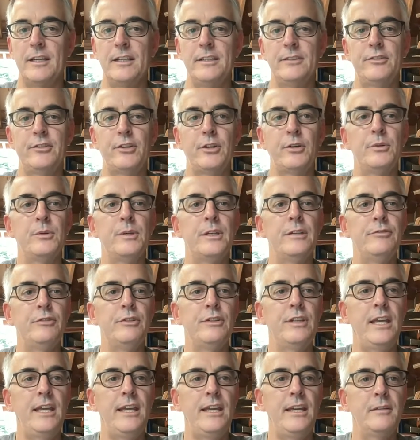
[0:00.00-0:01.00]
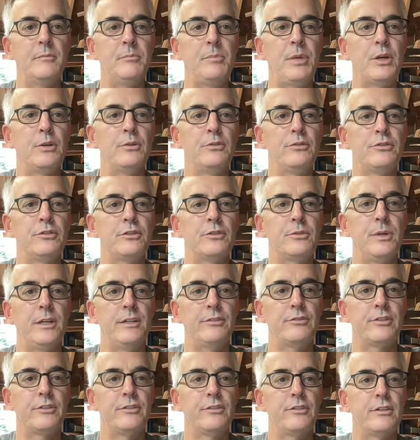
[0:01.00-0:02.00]
so if you can, post your
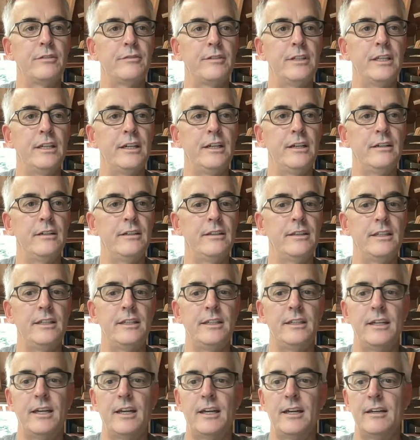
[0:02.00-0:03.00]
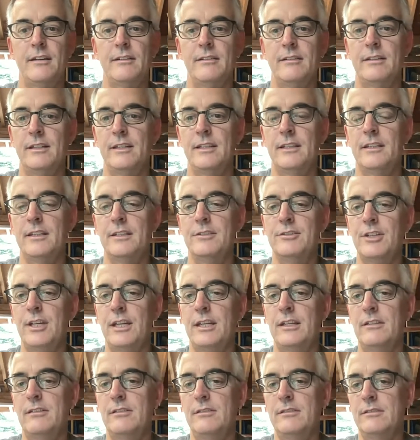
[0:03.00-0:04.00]
questions over there in the
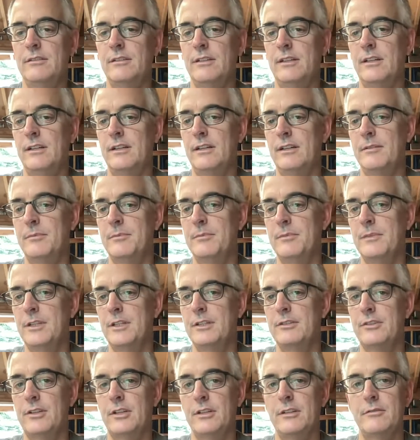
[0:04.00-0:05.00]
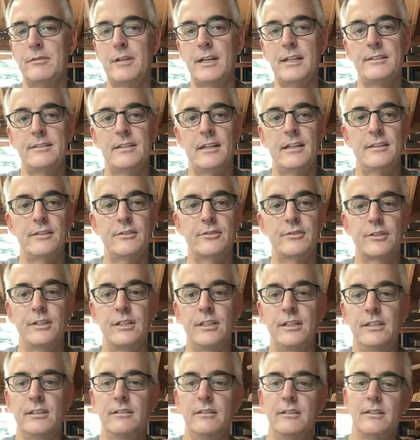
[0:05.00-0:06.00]
channel. There's on the right side of the
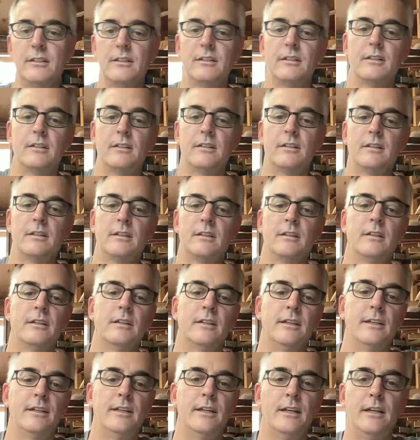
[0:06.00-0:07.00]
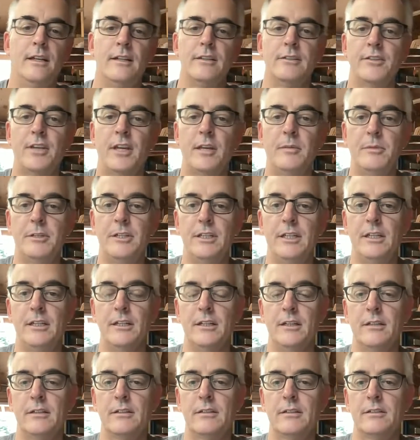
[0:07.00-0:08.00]
screen, and I'll type
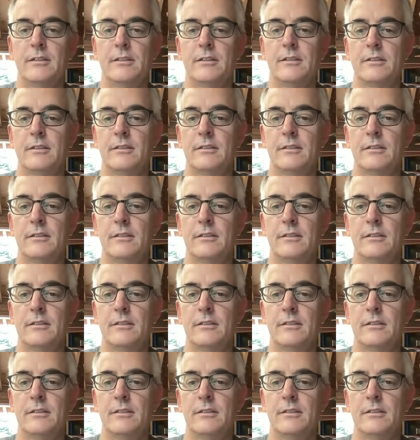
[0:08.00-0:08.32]
it here.